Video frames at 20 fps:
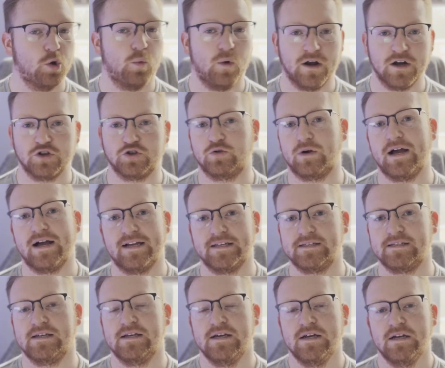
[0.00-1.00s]
what
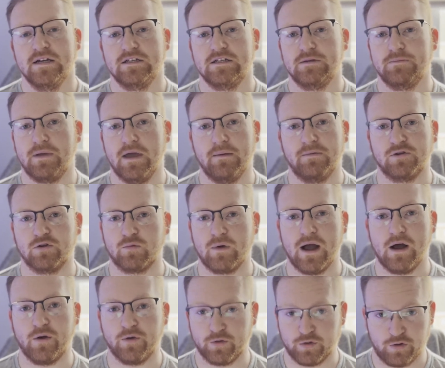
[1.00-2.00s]
address to be able to
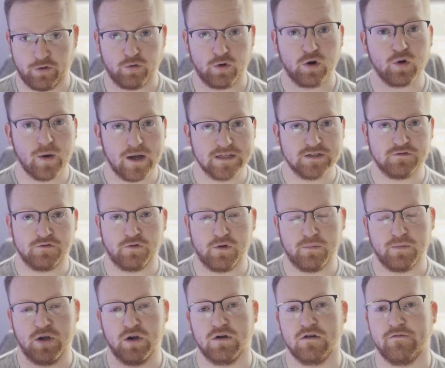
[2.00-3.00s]
route the request
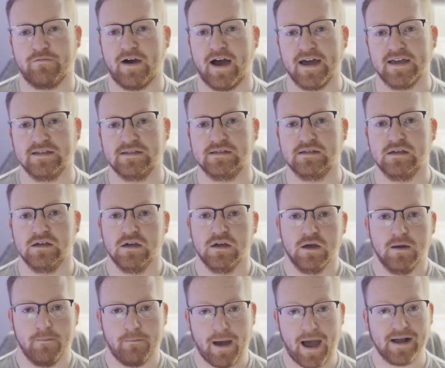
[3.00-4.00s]
from your device
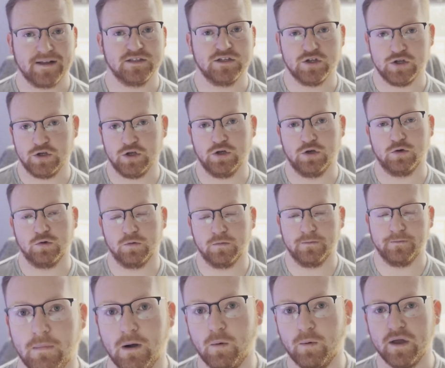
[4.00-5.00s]
back to you.
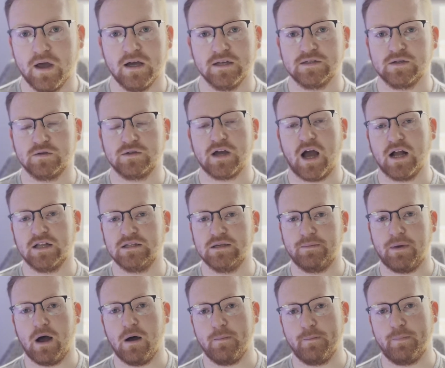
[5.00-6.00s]
But we also talked
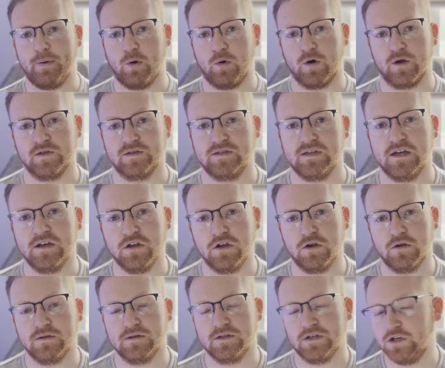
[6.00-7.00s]
about ports, and
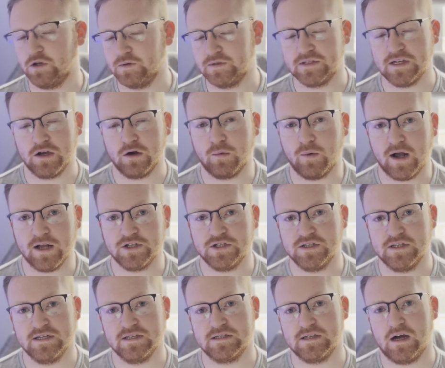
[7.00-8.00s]
say you're
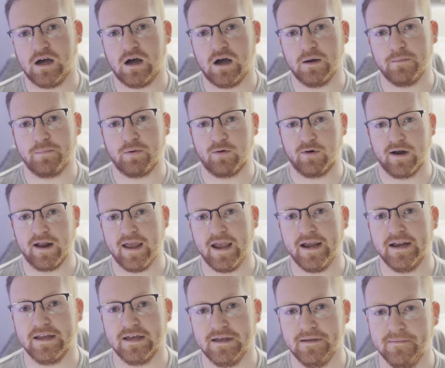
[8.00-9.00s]
watching this on port
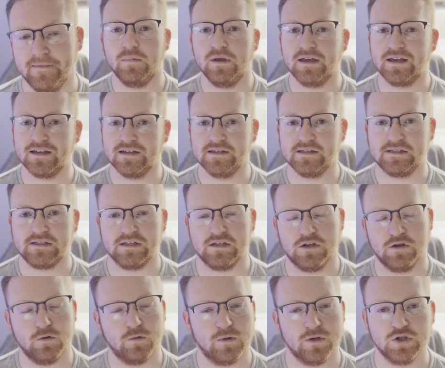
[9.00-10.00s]
80 because
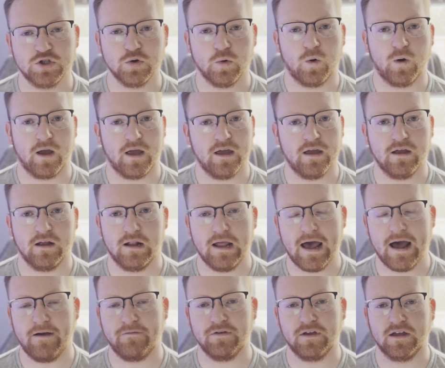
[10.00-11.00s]
you enjoy
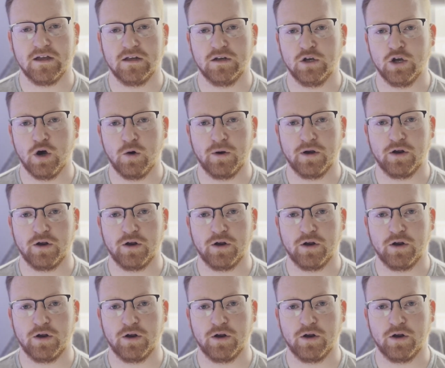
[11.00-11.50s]
having no